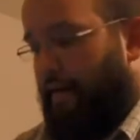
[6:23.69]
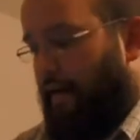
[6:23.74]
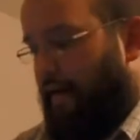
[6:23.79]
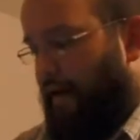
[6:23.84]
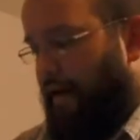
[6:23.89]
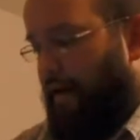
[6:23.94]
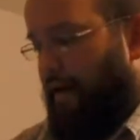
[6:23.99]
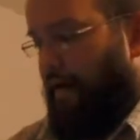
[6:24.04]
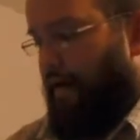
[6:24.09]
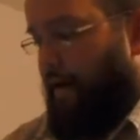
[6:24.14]

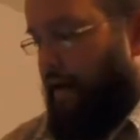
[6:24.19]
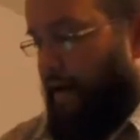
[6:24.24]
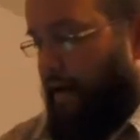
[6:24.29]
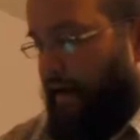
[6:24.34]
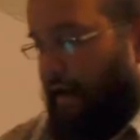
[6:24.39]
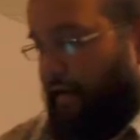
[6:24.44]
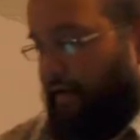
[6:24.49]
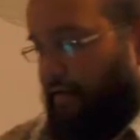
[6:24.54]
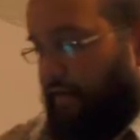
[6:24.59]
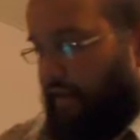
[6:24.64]

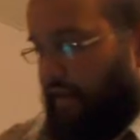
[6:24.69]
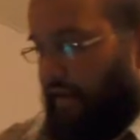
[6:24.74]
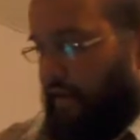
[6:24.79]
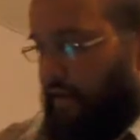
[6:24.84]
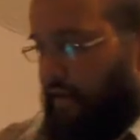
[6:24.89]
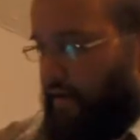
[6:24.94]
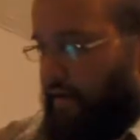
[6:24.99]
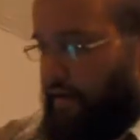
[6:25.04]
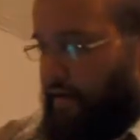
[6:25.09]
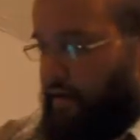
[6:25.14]
Not HD.
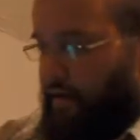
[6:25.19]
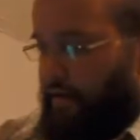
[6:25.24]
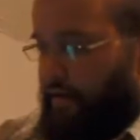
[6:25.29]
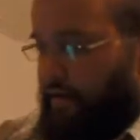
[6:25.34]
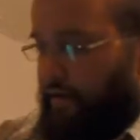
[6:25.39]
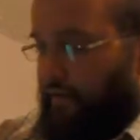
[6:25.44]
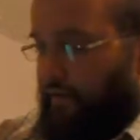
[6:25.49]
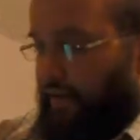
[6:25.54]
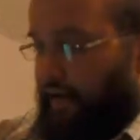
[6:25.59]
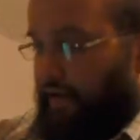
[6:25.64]

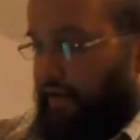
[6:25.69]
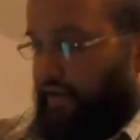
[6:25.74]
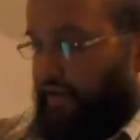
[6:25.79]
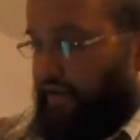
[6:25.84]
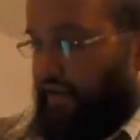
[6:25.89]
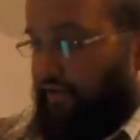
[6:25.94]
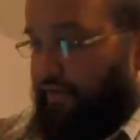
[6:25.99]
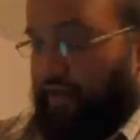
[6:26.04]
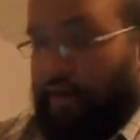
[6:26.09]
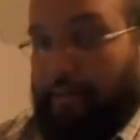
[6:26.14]

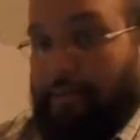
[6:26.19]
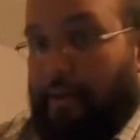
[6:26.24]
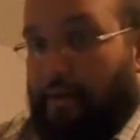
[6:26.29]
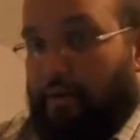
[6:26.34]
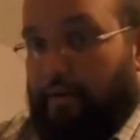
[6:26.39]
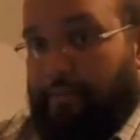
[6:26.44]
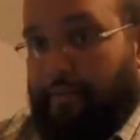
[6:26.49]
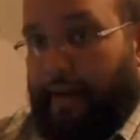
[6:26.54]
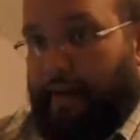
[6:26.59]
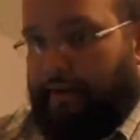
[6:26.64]
HD is like a
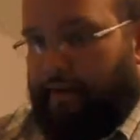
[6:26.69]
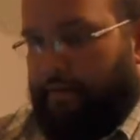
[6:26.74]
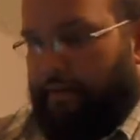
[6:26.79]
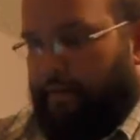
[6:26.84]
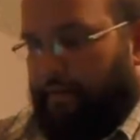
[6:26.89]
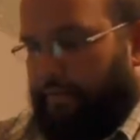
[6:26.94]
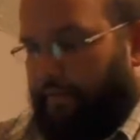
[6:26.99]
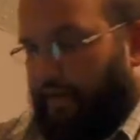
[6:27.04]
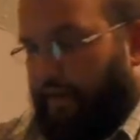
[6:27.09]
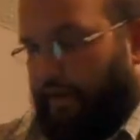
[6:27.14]
bonus pack that
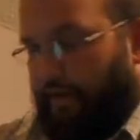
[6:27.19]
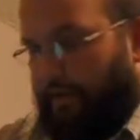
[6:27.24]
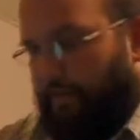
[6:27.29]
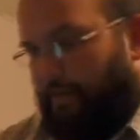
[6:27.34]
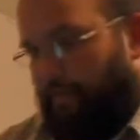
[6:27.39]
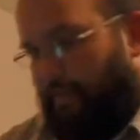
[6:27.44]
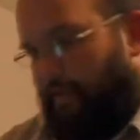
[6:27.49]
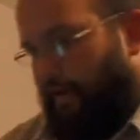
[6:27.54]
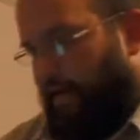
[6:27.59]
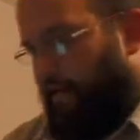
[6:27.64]
comes later
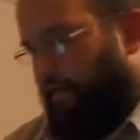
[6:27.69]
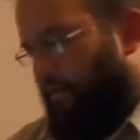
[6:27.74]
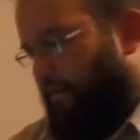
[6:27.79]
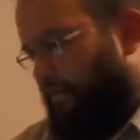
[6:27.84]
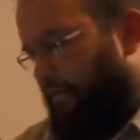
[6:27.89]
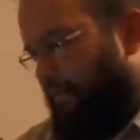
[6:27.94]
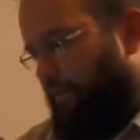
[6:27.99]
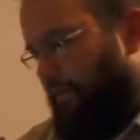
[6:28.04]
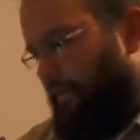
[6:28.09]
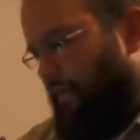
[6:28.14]
that'll be
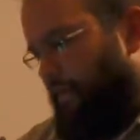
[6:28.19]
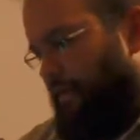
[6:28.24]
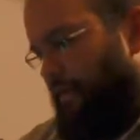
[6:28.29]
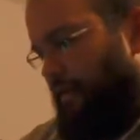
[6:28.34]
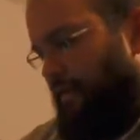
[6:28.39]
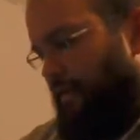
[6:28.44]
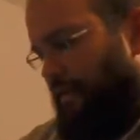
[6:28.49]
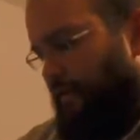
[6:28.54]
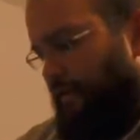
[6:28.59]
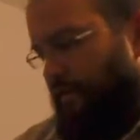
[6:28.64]
downloadable.
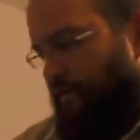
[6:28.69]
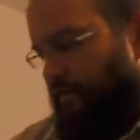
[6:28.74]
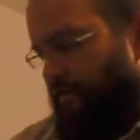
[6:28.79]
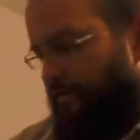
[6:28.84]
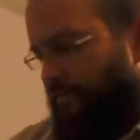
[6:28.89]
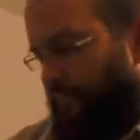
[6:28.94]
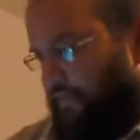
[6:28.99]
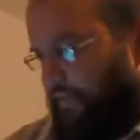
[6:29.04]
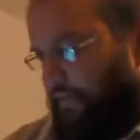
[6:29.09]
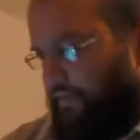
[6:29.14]

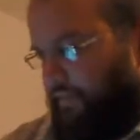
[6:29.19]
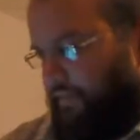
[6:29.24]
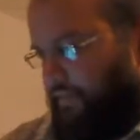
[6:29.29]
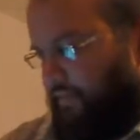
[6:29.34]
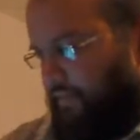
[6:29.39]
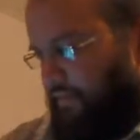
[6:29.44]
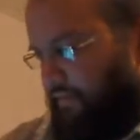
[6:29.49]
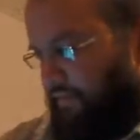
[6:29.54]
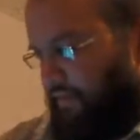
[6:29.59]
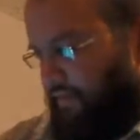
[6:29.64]
But
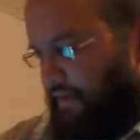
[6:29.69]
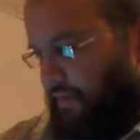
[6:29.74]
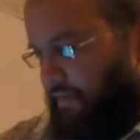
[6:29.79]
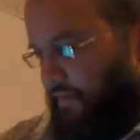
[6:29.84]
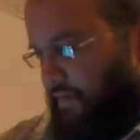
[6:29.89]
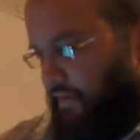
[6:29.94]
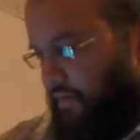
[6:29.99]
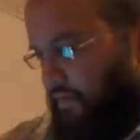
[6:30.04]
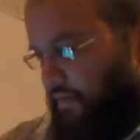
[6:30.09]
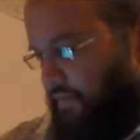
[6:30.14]

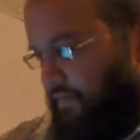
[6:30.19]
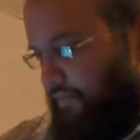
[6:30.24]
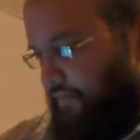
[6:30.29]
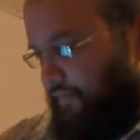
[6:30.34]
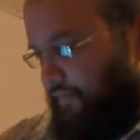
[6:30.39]
skip you.